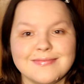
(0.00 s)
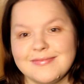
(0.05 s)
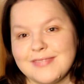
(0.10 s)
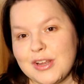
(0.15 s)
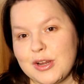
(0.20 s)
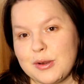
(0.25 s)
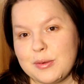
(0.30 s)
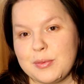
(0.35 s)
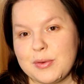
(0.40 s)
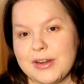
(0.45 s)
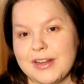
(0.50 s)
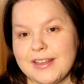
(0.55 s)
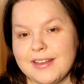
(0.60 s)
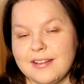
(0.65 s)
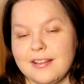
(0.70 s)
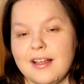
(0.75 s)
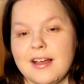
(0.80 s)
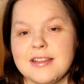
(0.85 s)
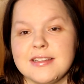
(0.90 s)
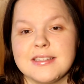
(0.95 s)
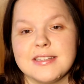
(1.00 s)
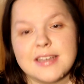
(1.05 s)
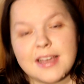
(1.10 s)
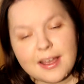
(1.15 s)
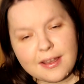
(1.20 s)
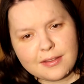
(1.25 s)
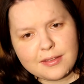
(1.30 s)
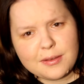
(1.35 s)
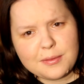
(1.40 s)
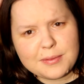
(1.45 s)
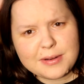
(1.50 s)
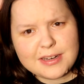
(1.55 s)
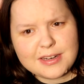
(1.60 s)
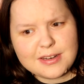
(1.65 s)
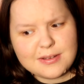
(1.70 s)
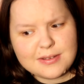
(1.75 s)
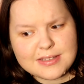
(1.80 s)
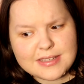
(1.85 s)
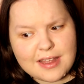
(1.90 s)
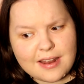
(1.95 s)
Very pretty and glossy. I only wanted
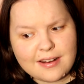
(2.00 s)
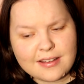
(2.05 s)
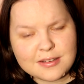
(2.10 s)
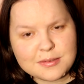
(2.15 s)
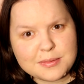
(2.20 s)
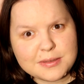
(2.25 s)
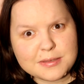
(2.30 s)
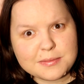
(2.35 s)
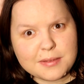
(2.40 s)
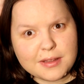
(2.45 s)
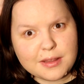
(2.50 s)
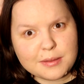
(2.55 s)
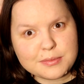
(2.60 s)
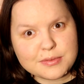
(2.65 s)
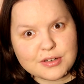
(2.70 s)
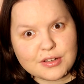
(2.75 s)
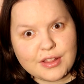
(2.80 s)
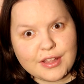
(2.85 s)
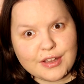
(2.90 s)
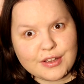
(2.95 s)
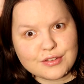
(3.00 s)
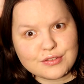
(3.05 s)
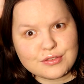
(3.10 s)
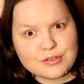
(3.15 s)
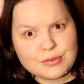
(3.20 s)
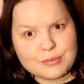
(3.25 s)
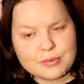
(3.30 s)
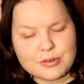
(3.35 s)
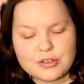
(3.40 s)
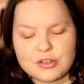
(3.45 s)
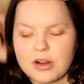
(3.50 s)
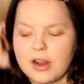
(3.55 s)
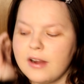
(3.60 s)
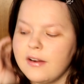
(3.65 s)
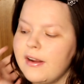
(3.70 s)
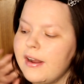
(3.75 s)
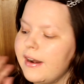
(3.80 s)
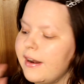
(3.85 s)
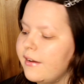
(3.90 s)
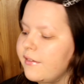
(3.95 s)
to use that next because my lips are like super dry
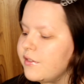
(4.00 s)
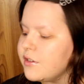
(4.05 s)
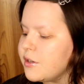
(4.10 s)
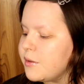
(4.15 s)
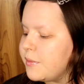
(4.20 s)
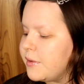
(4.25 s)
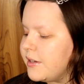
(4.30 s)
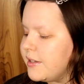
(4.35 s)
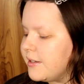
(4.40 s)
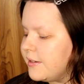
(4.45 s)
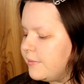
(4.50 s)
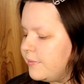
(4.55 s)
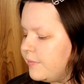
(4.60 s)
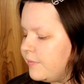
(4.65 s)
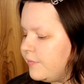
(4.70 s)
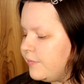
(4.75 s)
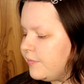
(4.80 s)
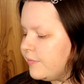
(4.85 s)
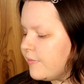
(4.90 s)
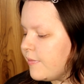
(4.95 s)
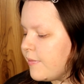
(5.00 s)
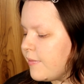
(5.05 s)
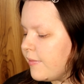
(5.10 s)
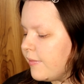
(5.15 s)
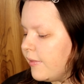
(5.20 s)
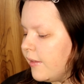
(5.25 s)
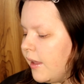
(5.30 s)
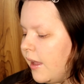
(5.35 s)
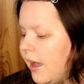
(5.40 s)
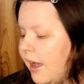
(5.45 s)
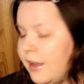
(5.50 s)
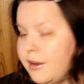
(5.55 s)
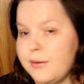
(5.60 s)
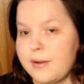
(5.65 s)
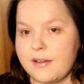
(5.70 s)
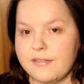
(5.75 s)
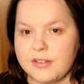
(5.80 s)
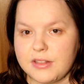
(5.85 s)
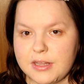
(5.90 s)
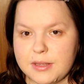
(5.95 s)
right now for some reason. I do
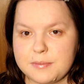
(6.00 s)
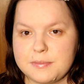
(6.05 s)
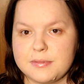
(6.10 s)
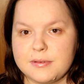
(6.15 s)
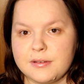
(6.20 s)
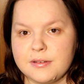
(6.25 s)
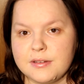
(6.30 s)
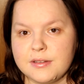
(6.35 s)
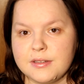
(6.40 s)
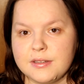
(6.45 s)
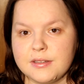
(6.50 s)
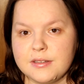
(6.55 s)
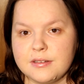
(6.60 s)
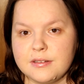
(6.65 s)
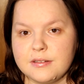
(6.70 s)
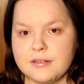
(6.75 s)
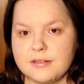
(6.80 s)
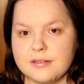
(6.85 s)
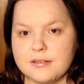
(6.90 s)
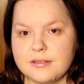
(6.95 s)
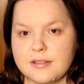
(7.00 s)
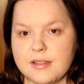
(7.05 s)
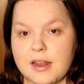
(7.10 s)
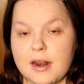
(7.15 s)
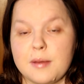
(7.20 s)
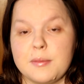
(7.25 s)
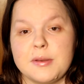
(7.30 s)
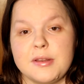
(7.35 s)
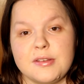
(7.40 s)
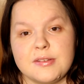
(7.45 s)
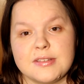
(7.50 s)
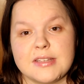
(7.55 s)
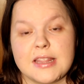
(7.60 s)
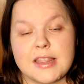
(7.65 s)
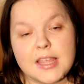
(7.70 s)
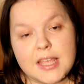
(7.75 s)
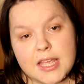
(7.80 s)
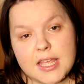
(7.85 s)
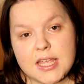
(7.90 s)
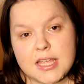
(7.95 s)
have a lip that I'm going to use at
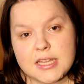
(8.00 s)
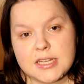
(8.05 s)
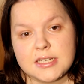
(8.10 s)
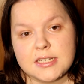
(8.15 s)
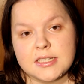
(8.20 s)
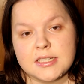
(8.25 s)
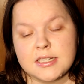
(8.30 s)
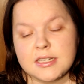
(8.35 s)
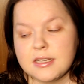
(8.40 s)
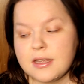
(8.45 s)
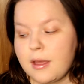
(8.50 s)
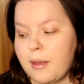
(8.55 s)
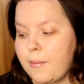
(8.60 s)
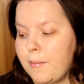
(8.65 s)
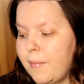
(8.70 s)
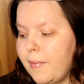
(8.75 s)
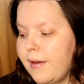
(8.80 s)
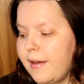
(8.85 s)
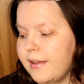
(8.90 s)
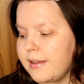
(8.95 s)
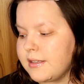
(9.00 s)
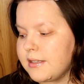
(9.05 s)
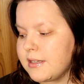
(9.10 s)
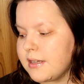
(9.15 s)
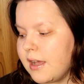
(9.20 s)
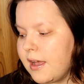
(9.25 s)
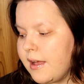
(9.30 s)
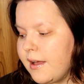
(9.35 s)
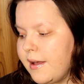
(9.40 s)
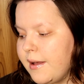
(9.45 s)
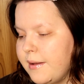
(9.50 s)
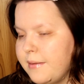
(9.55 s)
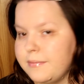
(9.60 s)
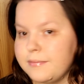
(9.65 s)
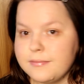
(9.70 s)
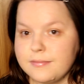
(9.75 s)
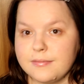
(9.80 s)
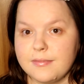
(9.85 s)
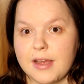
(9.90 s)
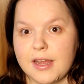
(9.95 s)
the end, but
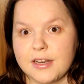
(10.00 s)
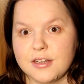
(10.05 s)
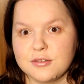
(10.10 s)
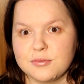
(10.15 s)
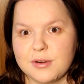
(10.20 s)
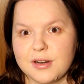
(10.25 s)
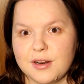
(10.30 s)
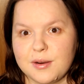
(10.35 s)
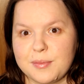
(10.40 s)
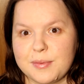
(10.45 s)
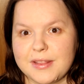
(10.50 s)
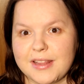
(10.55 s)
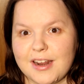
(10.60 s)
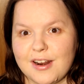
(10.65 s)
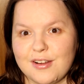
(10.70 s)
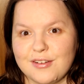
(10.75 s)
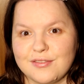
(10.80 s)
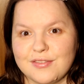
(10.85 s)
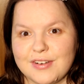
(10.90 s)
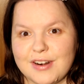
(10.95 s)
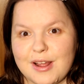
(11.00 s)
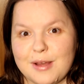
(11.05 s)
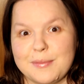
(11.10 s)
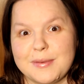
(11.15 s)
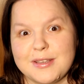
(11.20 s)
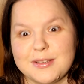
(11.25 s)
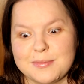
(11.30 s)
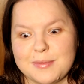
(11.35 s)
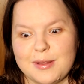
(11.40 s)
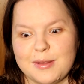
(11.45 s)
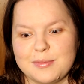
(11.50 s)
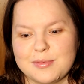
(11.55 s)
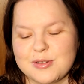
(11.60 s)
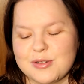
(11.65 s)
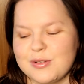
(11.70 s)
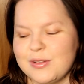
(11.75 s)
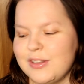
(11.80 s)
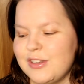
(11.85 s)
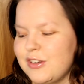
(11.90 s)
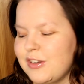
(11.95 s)
um, I just wanted to put that on for now because my lips
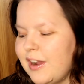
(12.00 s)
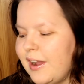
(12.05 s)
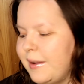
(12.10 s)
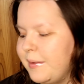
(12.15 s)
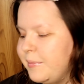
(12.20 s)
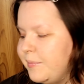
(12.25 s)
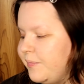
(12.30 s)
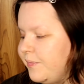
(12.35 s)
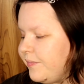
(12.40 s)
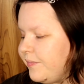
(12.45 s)
are really dry.